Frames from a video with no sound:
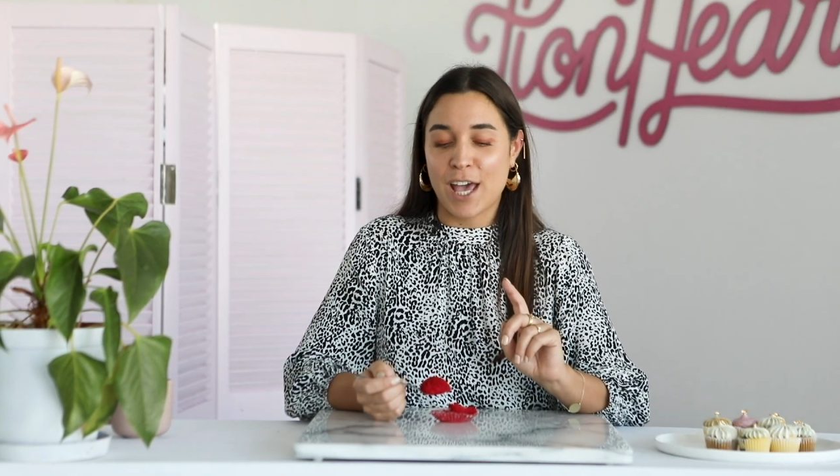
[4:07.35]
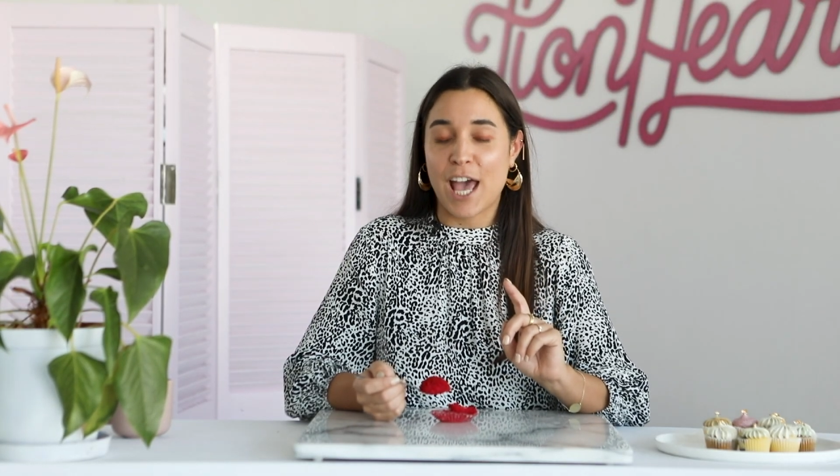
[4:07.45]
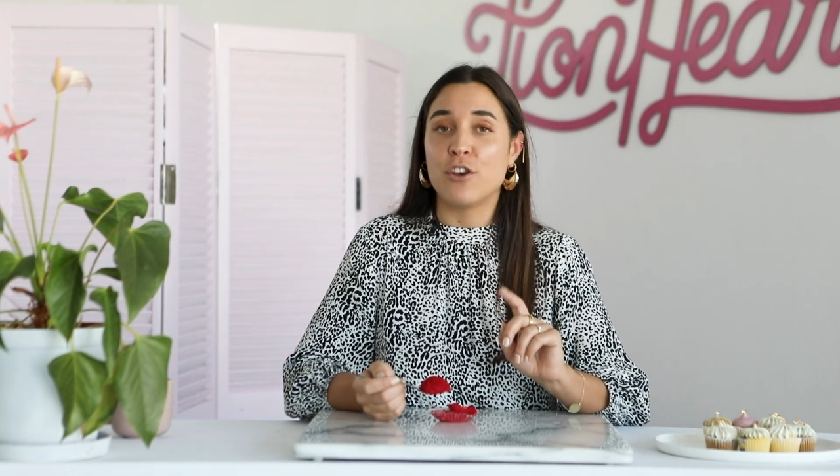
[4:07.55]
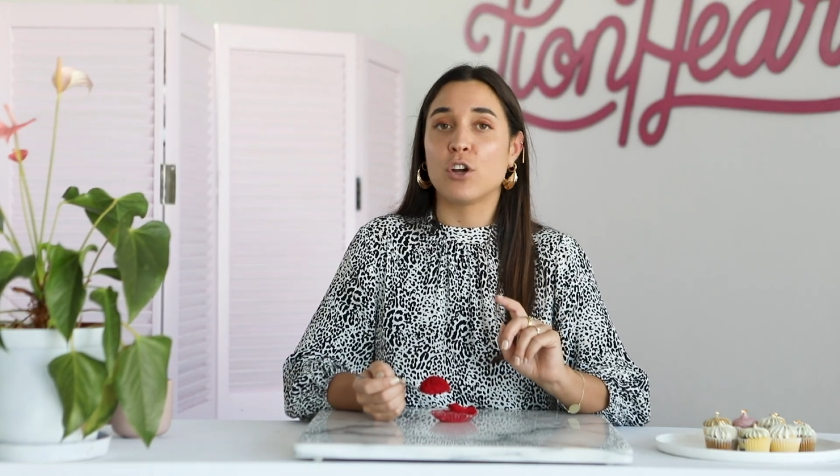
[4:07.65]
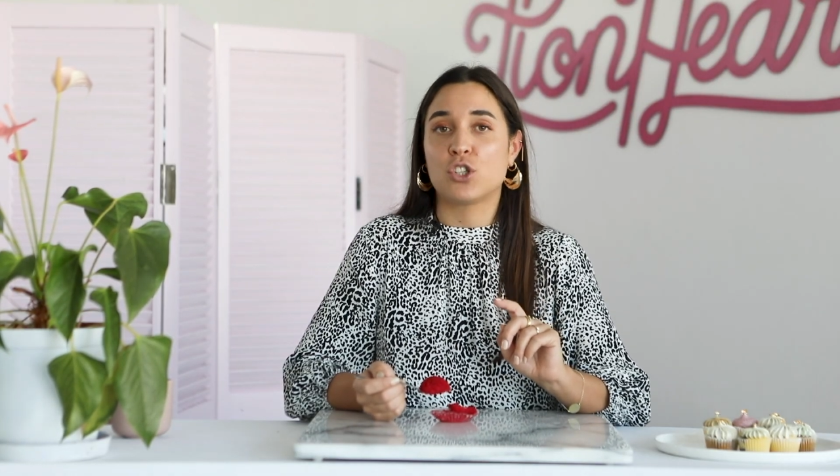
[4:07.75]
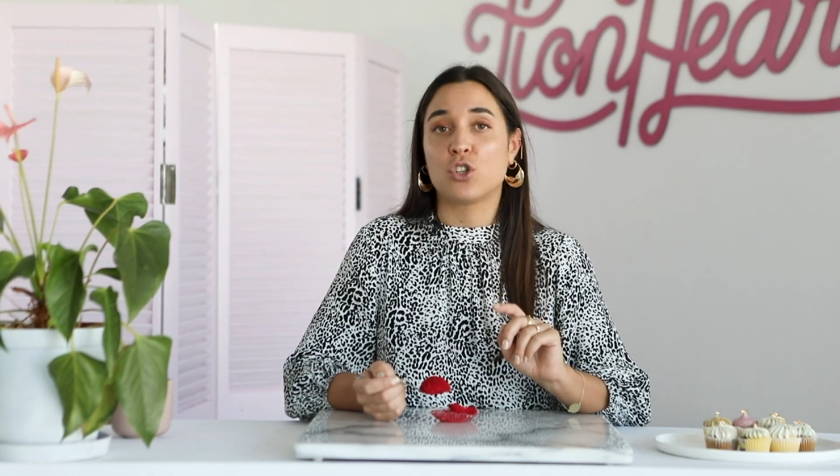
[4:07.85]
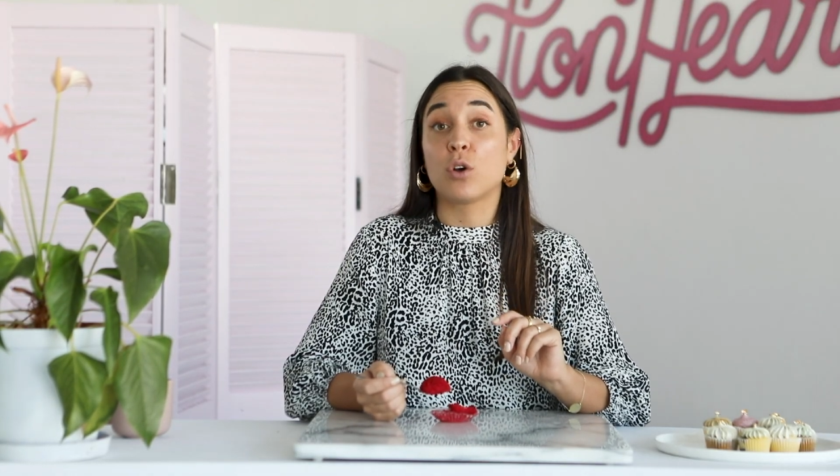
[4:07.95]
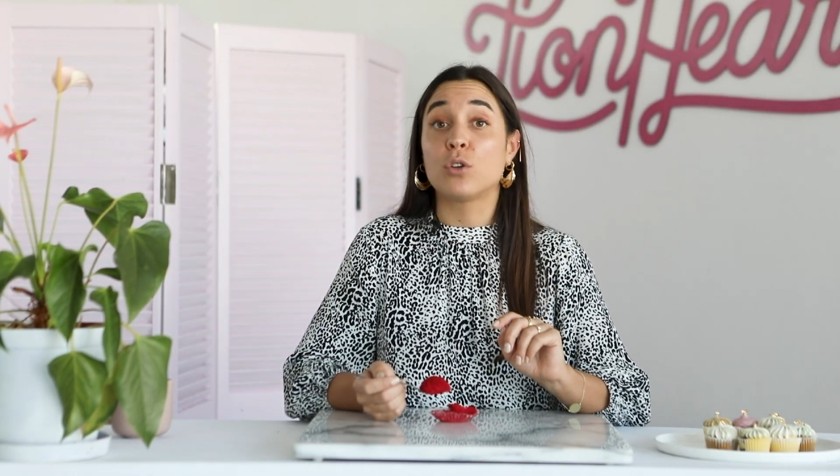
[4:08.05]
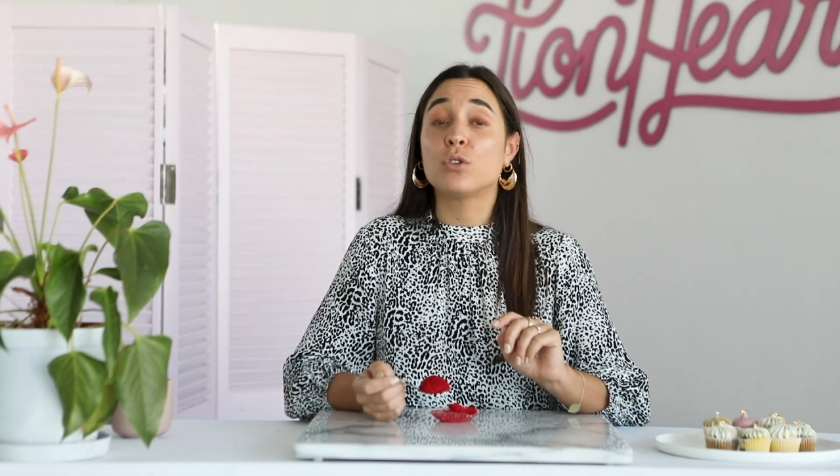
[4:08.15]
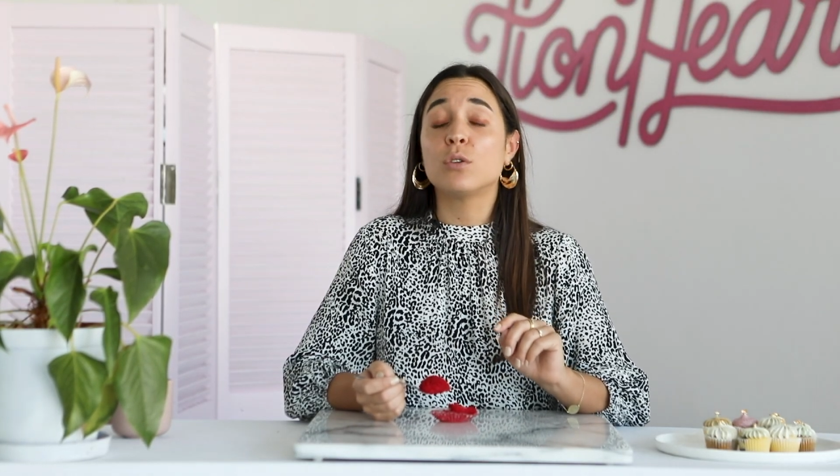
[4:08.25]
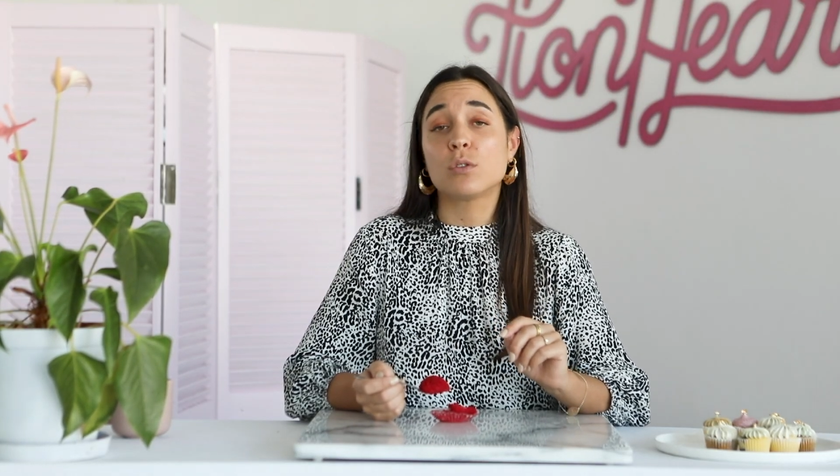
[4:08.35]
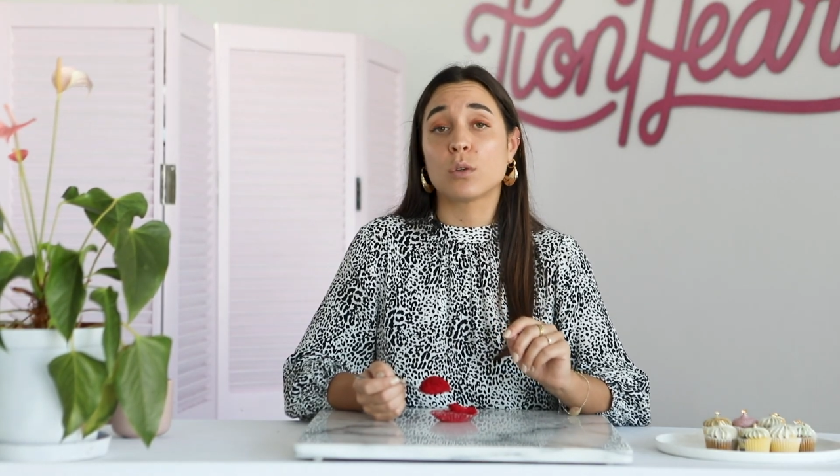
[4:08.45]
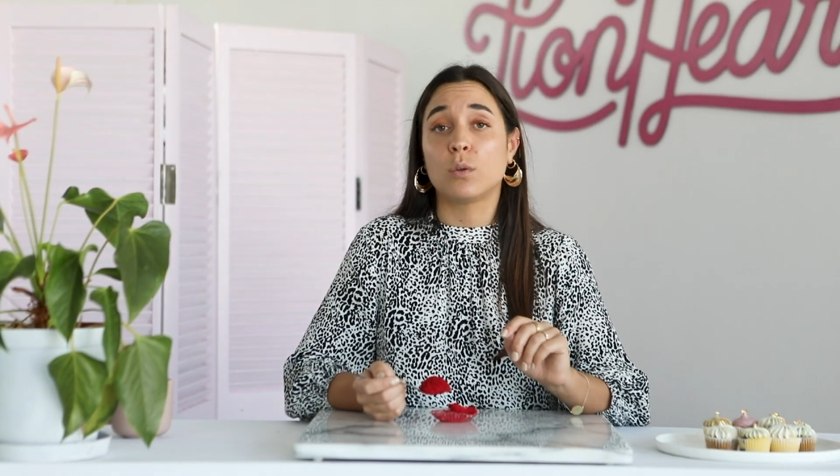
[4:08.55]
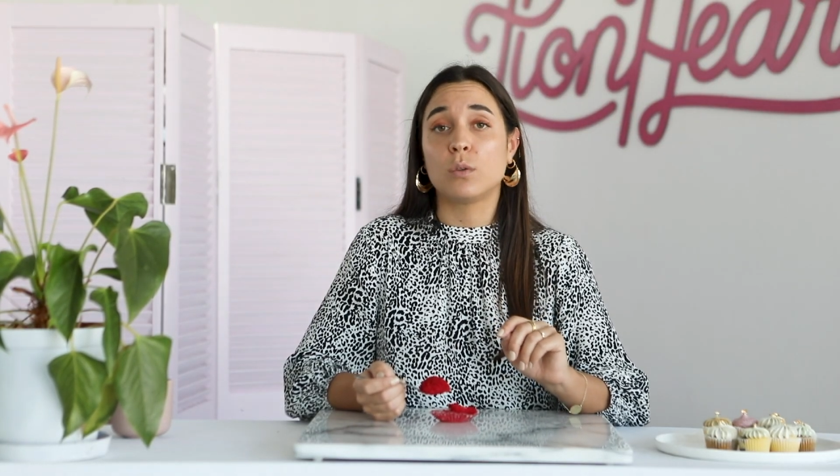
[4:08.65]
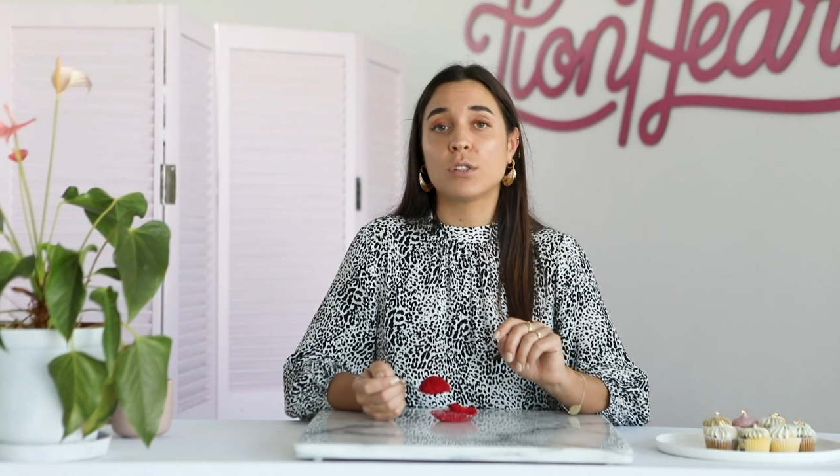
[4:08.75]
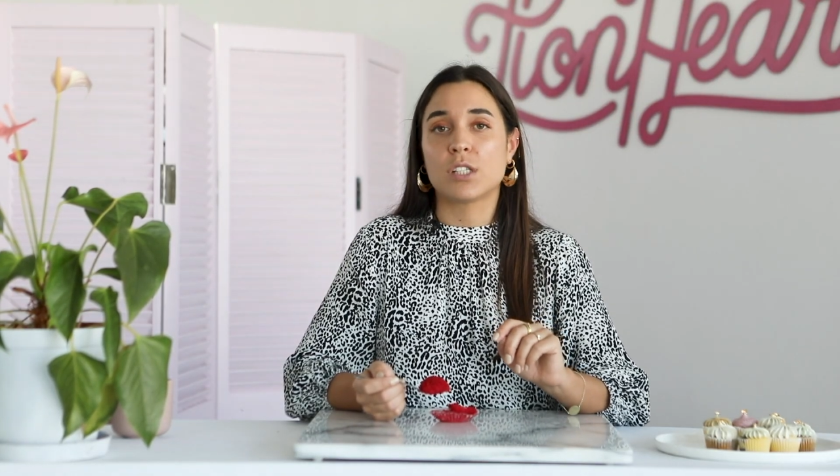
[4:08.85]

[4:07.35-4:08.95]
and not to go too tall,